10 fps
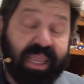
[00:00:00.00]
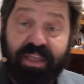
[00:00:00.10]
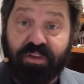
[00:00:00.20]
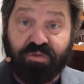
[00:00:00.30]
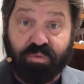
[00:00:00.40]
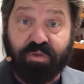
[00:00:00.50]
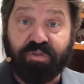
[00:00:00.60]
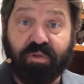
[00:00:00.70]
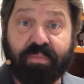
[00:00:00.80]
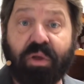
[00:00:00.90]
And the
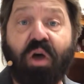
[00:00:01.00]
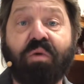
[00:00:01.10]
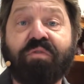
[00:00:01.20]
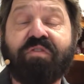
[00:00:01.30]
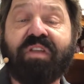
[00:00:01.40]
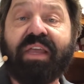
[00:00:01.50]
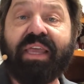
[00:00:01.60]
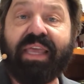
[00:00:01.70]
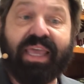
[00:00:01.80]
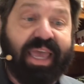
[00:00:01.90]
Jerusalem Post,
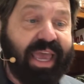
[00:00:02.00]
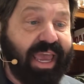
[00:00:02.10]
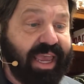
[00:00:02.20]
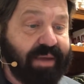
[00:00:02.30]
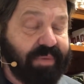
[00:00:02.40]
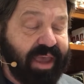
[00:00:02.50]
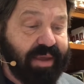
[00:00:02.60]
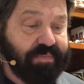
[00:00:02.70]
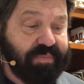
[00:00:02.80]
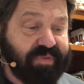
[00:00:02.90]
a,
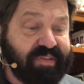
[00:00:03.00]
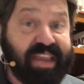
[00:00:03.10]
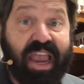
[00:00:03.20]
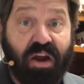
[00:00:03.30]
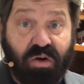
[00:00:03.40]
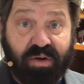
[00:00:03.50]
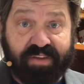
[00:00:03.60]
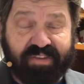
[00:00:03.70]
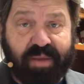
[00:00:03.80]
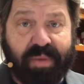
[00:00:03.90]
a
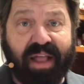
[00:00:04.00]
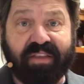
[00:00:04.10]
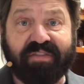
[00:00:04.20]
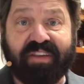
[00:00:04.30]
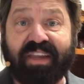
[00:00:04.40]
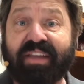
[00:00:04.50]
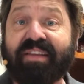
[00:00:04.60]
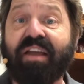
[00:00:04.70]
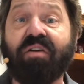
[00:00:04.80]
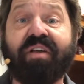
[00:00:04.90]
terrorist, a Palestinian
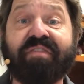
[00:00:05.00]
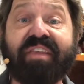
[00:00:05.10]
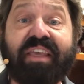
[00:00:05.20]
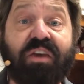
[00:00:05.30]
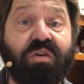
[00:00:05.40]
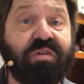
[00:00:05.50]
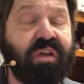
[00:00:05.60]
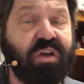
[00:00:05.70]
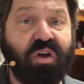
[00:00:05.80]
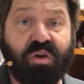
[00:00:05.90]
terrorist,
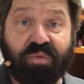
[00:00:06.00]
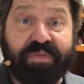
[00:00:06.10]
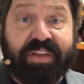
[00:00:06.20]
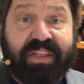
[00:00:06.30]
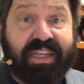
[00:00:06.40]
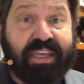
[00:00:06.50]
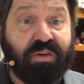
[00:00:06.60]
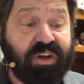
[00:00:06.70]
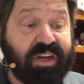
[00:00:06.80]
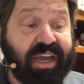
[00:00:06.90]
killed horrifically
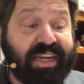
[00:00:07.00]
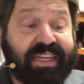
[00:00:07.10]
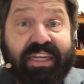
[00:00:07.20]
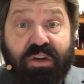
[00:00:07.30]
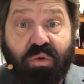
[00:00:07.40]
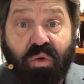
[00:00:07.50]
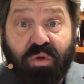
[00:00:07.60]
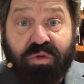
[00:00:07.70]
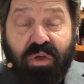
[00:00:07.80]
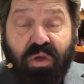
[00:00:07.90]
killed a 19 year
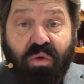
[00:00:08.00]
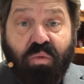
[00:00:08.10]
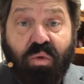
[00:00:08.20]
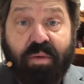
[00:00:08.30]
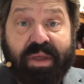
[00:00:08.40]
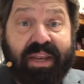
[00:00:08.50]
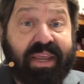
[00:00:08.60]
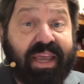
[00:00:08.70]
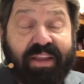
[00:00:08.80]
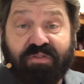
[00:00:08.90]
old
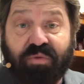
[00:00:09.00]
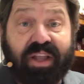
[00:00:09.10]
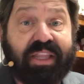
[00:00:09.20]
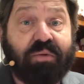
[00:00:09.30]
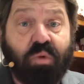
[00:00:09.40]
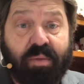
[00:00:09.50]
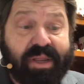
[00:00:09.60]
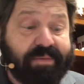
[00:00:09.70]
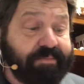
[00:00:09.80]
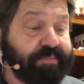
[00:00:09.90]
woman, an Israeli
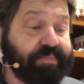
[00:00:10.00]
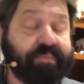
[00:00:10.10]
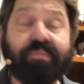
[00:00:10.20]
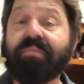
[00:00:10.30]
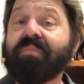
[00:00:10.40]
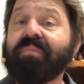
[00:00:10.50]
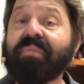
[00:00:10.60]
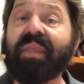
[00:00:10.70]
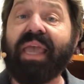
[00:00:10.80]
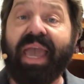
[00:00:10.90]
woman,
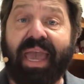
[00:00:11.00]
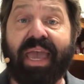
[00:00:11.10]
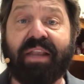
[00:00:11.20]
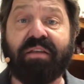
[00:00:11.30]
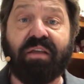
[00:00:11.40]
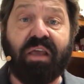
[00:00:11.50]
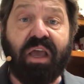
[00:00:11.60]
and